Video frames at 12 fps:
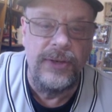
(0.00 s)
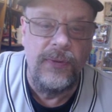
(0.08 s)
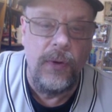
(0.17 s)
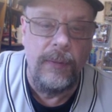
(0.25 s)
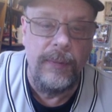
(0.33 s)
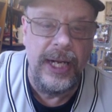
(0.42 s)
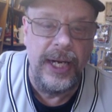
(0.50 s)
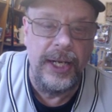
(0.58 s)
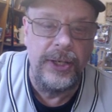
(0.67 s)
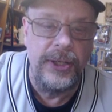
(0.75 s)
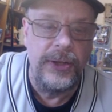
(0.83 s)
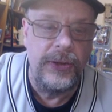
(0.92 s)
for me in
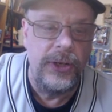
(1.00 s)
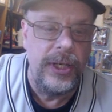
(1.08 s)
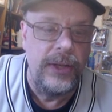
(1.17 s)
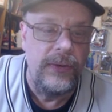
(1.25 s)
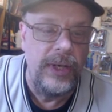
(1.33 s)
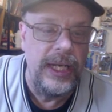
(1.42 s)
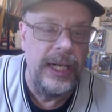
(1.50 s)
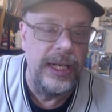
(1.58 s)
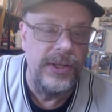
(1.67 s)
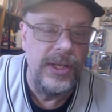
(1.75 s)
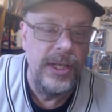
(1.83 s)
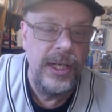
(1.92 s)
133
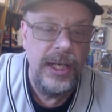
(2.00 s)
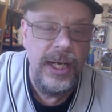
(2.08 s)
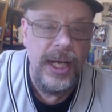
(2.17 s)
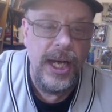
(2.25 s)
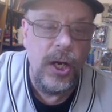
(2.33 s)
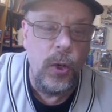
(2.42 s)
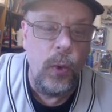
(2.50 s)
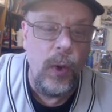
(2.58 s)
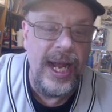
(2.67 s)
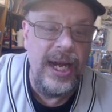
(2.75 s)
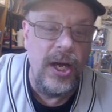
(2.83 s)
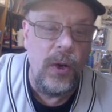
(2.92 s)
innings.
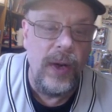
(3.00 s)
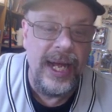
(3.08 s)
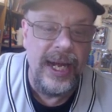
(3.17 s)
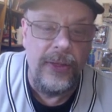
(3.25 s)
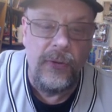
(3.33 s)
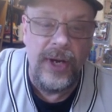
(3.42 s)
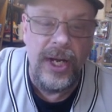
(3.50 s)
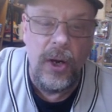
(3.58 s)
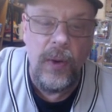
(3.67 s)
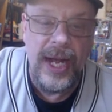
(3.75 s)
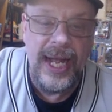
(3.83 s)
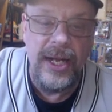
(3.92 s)
Cueto had a
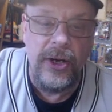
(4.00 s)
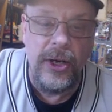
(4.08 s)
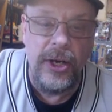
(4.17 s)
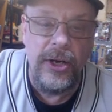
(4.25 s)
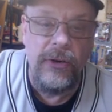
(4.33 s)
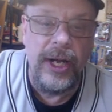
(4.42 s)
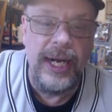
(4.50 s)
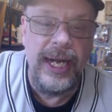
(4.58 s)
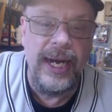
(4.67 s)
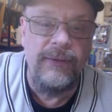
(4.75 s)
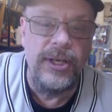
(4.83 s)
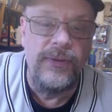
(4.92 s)
308 earned run
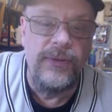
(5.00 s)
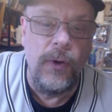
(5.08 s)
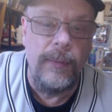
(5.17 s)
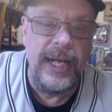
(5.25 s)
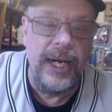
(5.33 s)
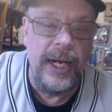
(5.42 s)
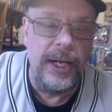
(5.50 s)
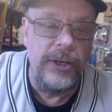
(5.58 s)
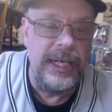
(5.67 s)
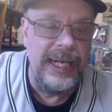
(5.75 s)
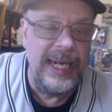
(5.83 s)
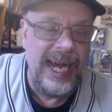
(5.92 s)
average for me in
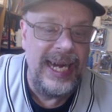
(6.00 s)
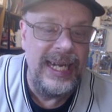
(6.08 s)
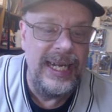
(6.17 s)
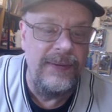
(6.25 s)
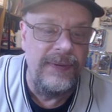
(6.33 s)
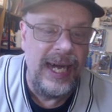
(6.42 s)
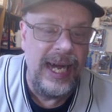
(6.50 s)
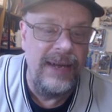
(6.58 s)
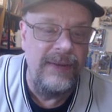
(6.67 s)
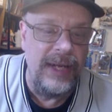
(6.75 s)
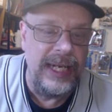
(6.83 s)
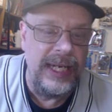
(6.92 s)

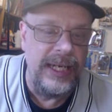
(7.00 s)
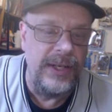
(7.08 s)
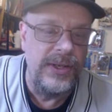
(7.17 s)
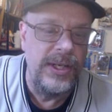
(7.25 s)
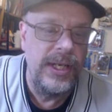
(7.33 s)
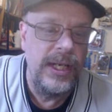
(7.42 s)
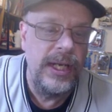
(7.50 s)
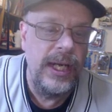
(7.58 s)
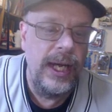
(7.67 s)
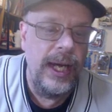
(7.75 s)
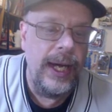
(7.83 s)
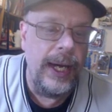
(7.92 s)
195 innings.
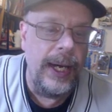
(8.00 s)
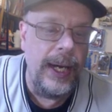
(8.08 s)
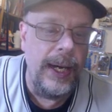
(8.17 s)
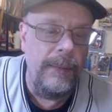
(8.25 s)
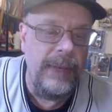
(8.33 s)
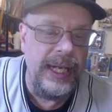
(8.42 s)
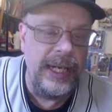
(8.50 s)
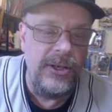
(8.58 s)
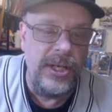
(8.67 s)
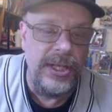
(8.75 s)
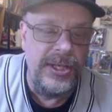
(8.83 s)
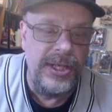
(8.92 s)
Um, and then you
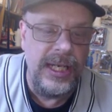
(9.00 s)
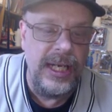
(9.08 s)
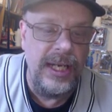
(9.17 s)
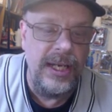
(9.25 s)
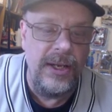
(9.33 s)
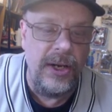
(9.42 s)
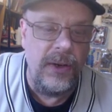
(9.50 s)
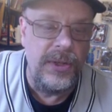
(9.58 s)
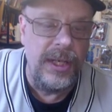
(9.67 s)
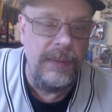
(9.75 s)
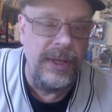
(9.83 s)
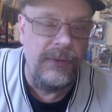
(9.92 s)
can see, you know,
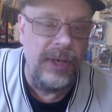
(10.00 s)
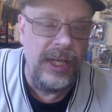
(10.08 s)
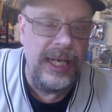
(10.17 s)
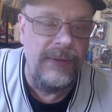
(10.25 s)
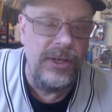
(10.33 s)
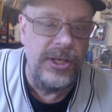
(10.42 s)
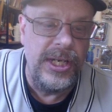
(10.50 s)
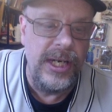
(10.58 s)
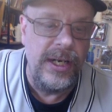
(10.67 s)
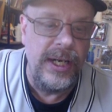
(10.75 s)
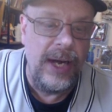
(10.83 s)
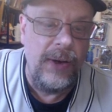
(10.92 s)
some of the relievers
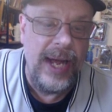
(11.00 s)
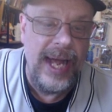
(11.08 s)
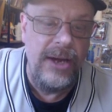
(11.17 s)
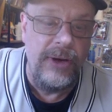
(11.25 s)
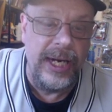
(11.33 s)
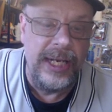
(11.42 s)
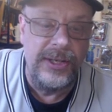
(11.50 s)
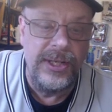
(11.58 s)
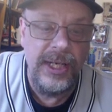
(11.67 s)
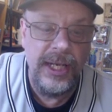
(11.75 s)
here. Now Hendricks